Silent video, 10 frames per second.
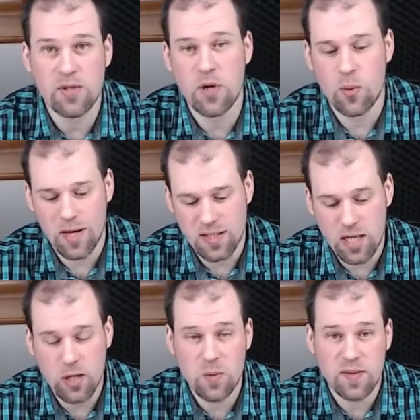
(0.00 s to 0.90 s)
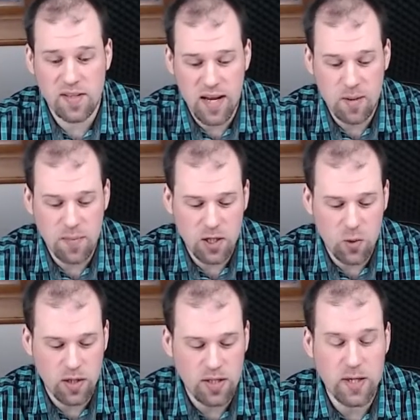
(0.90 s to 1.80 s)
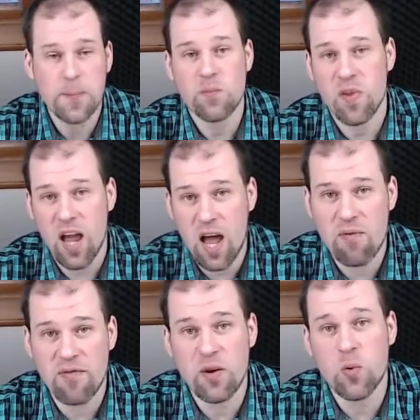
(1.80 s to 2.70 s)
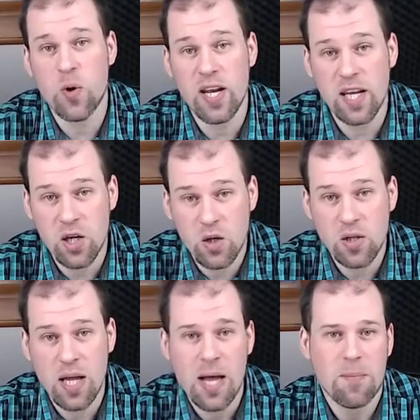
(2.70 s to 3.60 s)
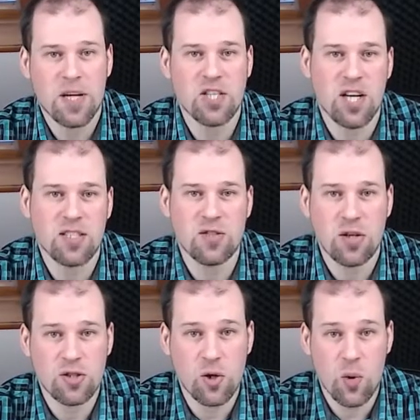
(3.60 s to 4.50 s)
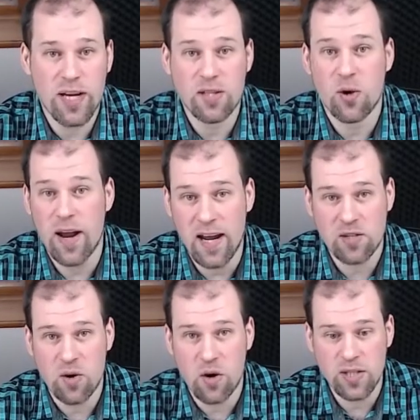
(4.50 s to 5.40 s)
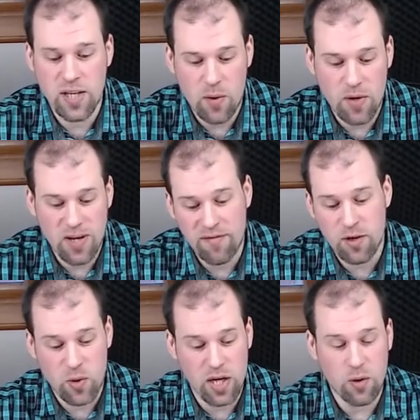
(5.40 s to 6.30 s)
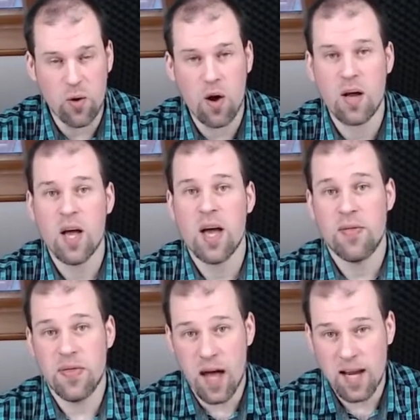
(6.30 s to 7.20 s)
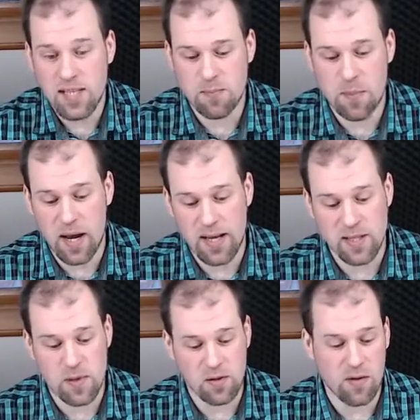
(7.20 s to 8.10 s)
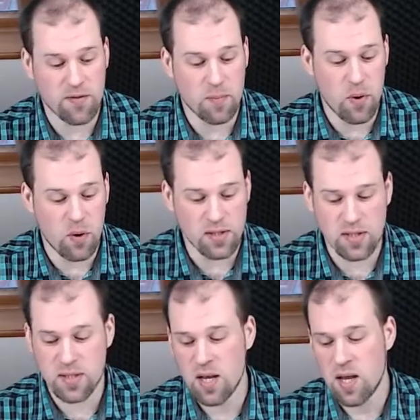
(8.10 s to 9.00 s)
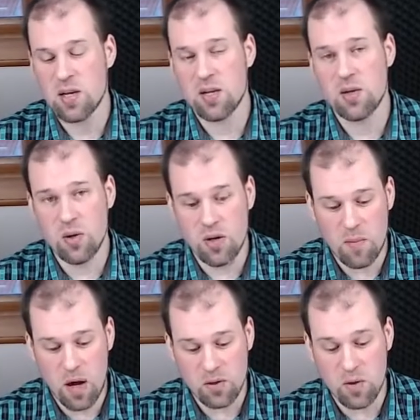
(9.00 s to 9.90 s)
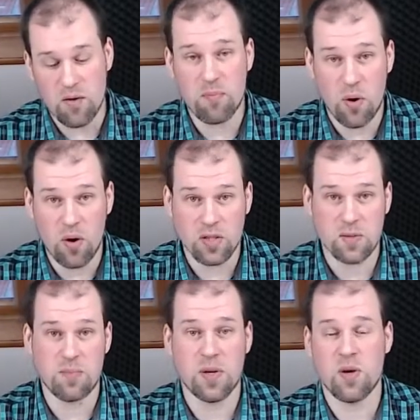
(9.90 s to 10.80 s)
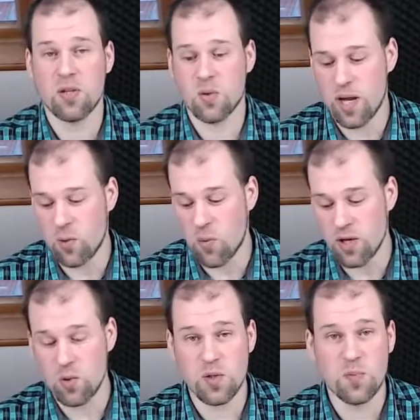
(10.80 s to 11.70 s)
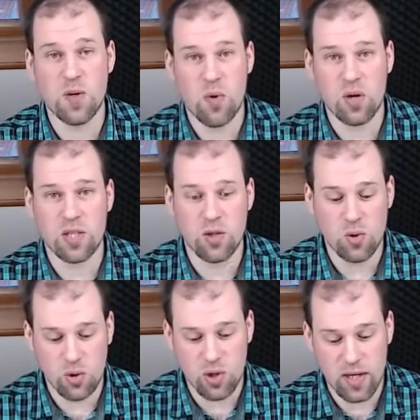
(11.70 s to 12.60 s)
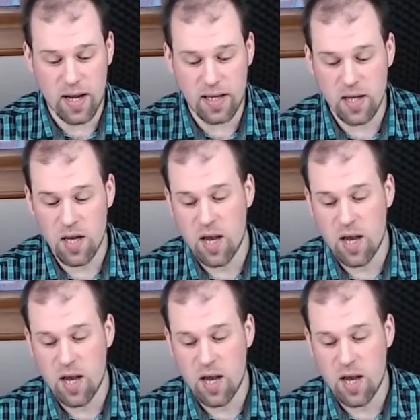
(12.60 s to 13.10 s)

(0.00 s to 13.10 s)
So let's start with the design and build quality. Everything really good, but just not great or extraordinary, nothing really wrong. Nice placement of the ports, good amount of ports because you get one USB more than you usually get.